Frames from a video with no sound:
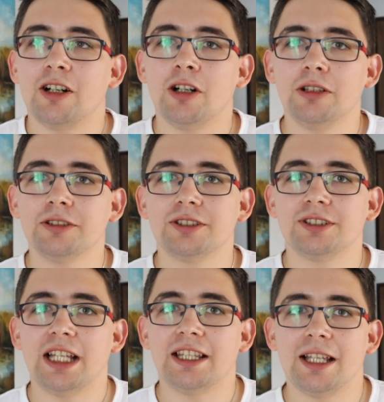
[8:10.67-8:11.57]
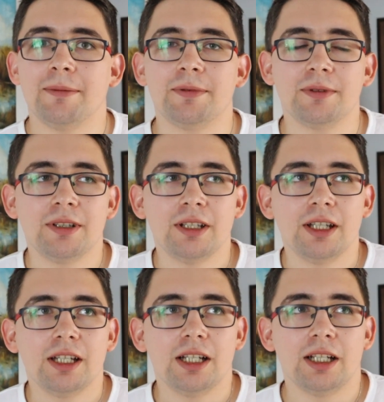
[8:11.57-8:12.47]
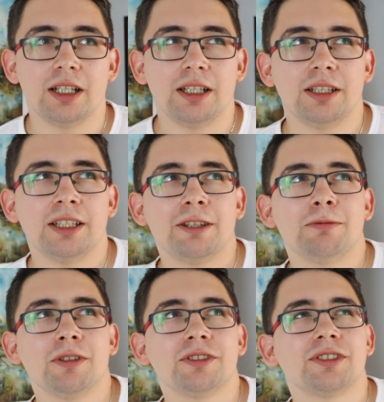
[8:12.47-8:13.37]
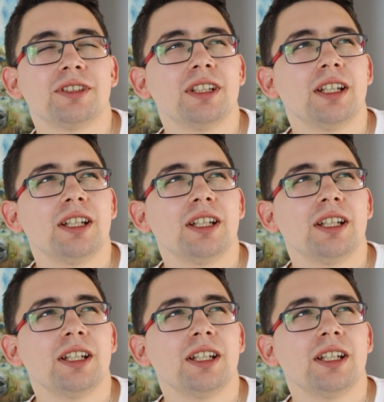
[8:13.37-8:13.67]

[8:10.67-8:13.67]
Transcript: old setup. That was